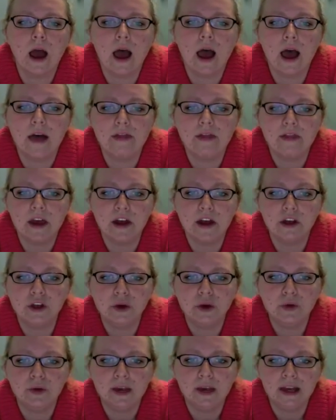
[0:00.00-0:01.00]
And then
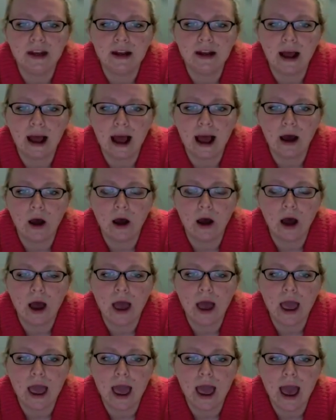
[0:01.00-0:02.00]
you get
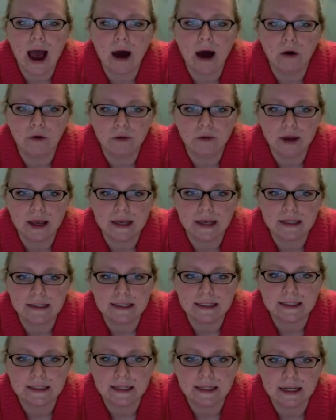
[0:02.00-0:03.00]
out and
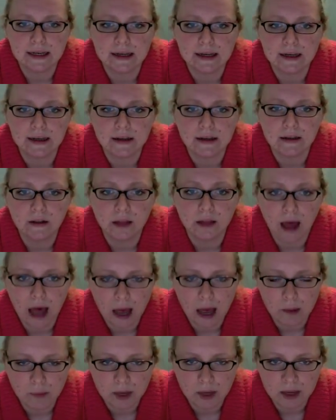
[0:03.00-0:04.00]
see the
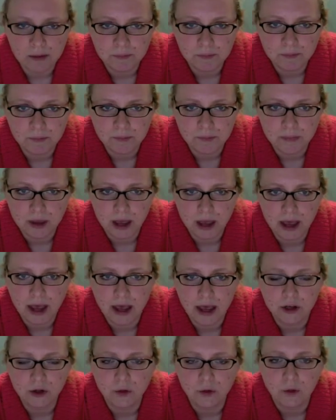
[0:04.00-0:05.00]
lobby,
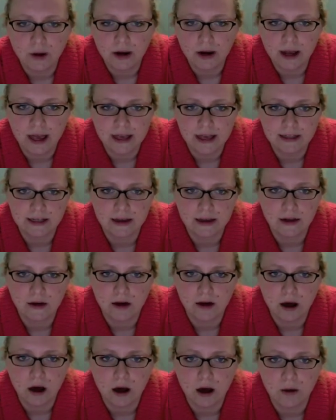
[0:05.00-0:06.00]
and you want to exit
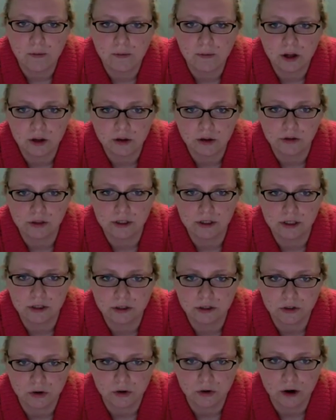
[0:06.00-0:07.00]
the closest
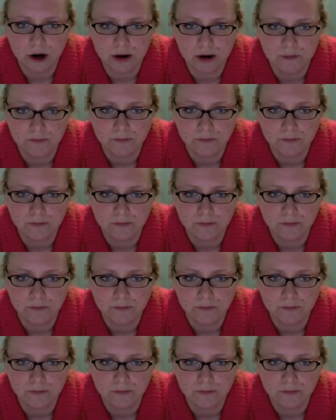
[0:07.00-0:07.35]
door.